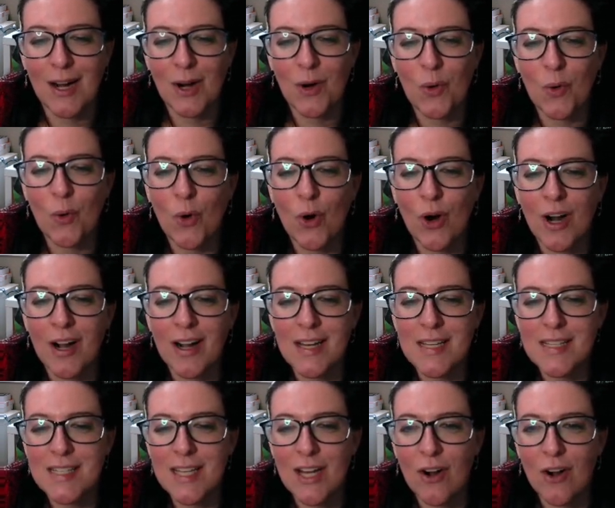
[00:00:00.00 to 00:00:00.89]
or
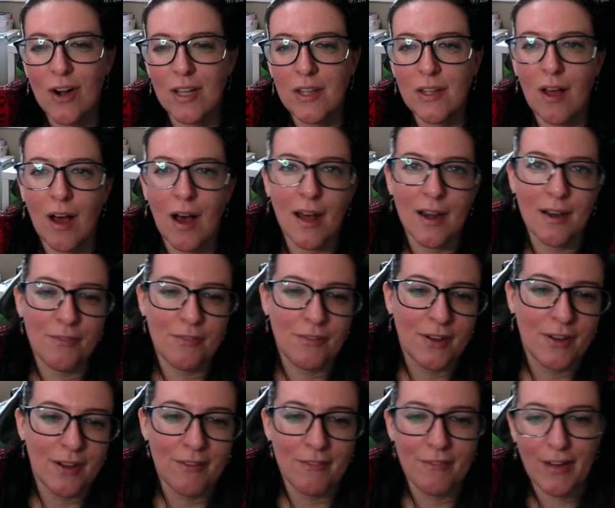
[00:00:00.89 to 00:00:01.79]
is there a lot of
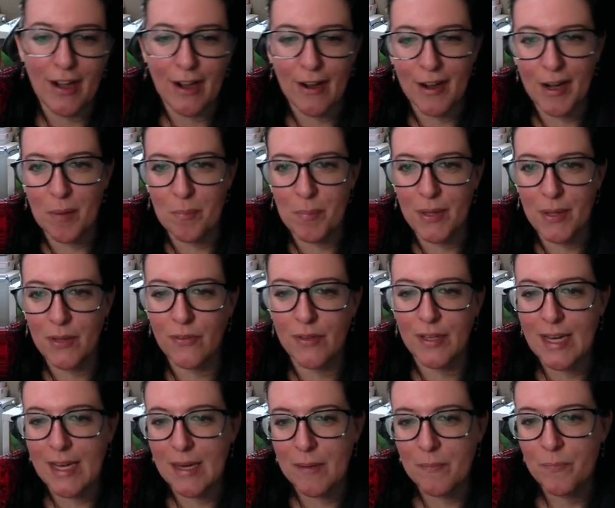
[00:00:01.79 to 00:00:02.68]

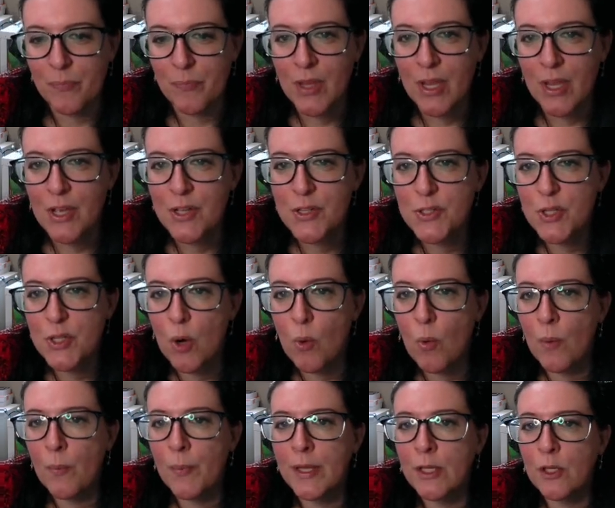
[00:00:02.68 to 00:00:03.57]
variability? So
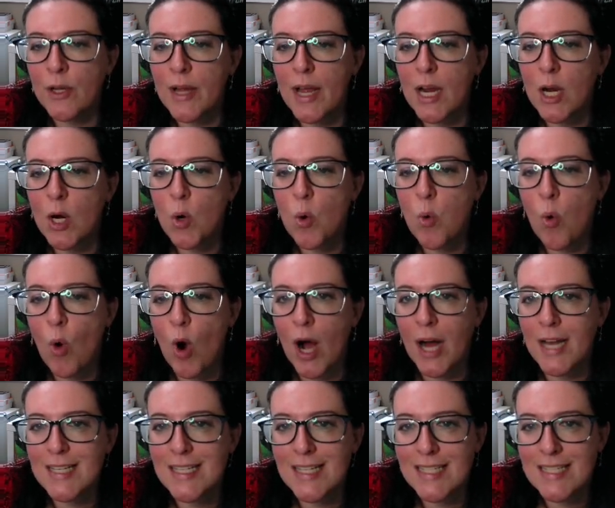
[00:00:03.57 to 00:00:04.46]
when we look at
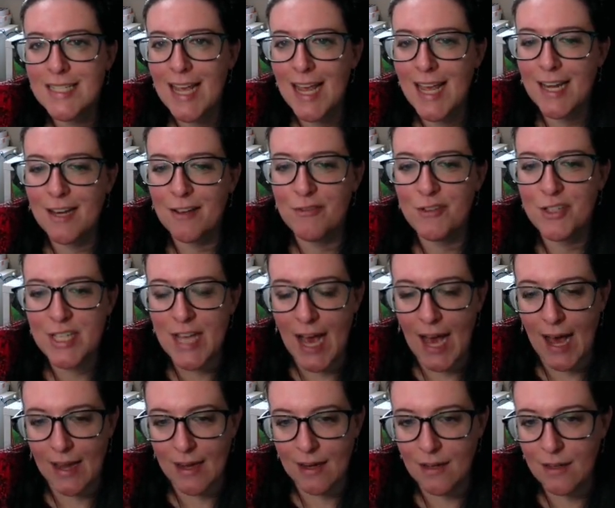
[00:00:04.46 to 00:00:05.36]
quantitative
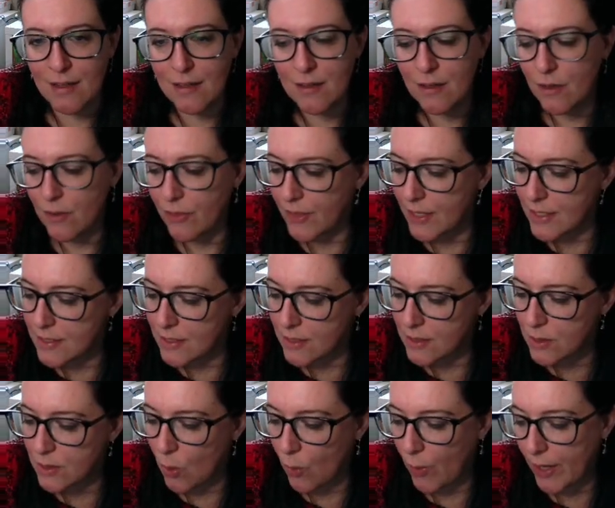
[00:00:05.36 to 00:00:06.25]
data, this
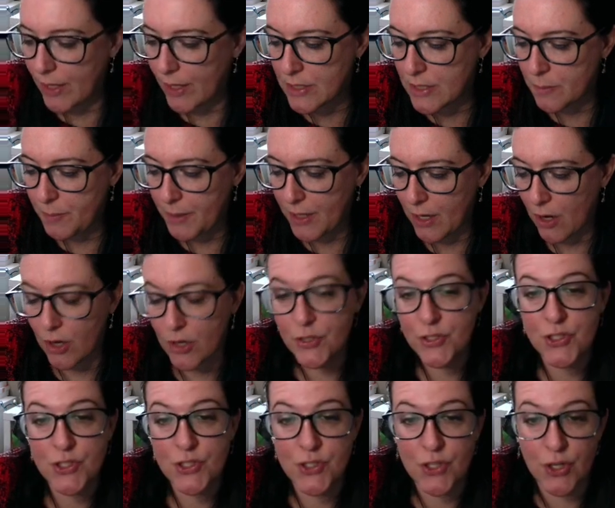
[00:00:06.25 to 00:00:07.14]
is going to be our
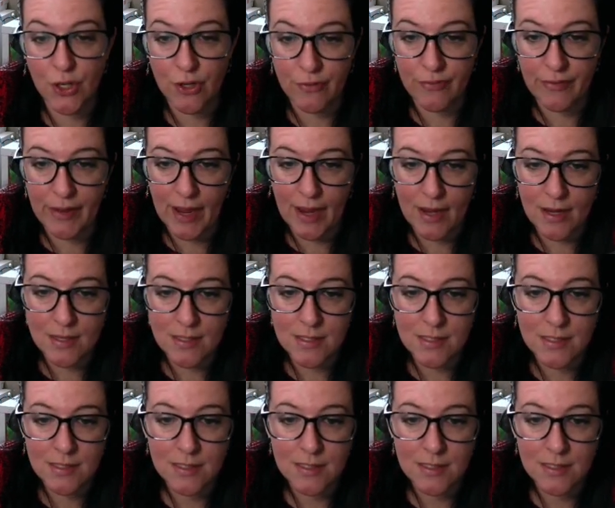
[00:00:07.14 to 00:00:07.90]
surveys.